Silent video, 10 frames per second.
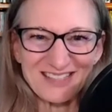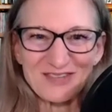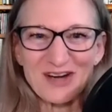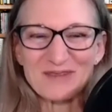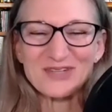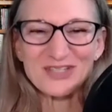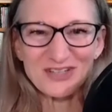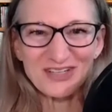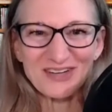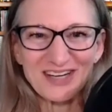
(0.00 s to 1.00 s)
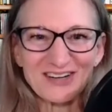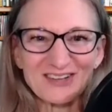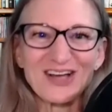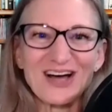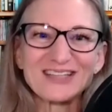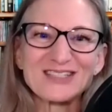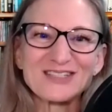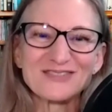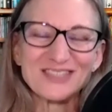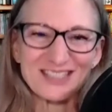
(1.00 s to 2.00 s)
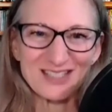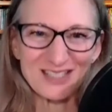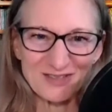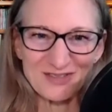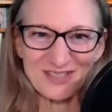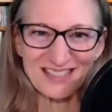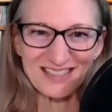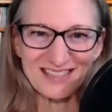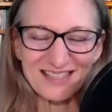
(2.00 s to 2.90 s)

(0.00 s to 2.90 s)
So I'm sure you hear lots of excuses.